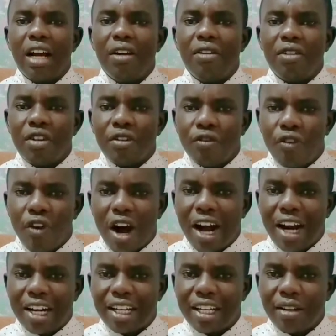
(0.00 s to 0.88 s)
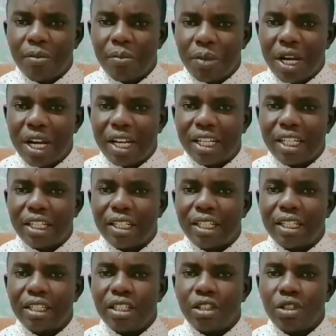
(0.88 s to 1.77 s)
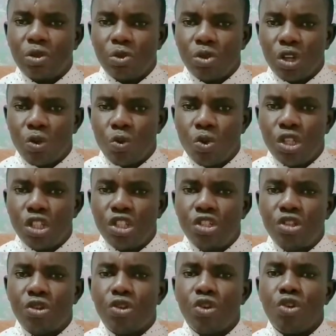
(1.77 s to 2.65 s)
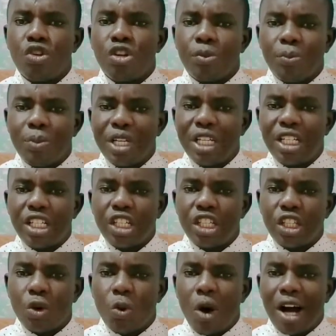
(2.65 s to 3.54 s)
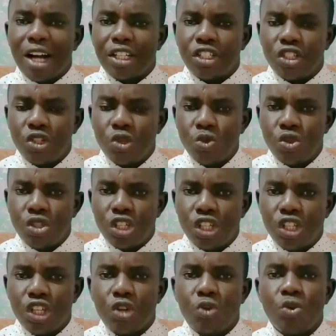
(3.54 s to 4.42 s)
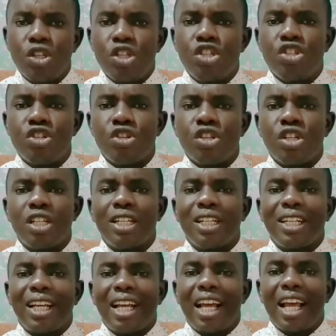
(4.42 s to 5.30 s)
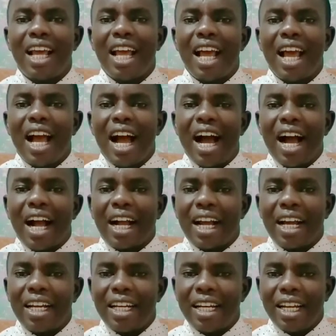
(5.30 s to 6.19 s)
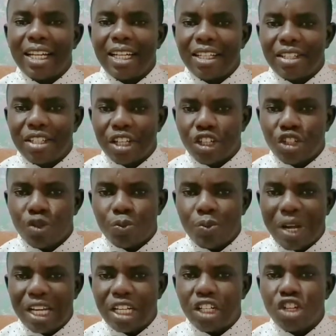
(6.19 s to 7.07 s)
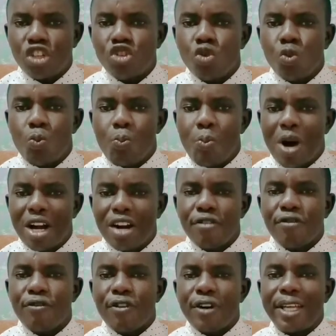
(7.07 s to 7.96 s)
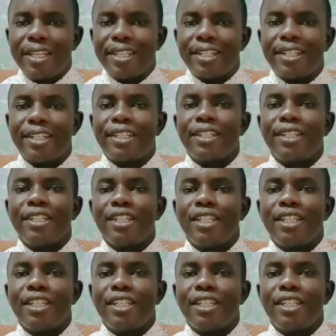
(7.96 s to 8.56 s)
referring back to the question or repeating the words used in the question, a candidate is expected to paraphrase